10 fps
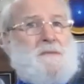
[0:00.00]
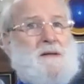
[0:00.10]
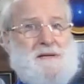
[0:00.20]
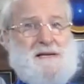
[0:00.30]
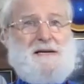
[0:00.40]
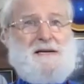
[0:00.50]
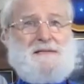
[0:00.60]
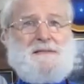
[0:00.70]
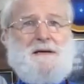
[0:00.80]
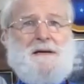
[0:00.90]

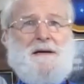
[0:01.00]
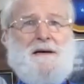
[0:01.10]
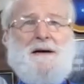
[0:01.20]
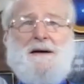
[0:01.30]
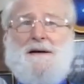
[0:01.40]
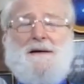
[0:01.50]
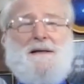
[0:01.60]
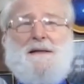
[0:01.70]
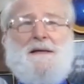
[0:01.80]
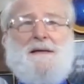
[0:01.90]
because
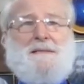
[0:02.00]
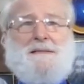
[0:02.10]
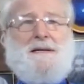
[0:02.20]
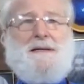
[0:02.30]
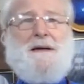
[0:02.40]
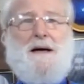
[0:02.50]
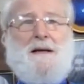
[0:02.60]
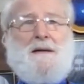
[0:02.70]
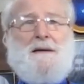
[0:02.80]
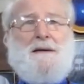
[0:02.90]
it's not